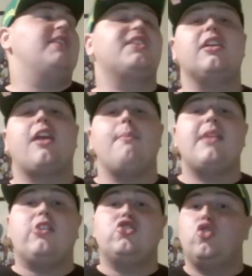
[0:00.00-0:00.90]
it's going to come
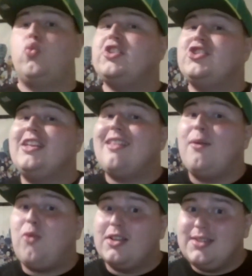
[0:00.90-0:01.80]
down to which D
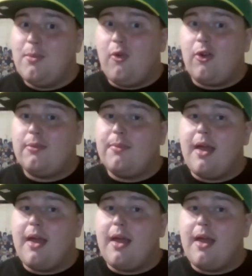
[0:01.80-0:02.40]
line wants it more.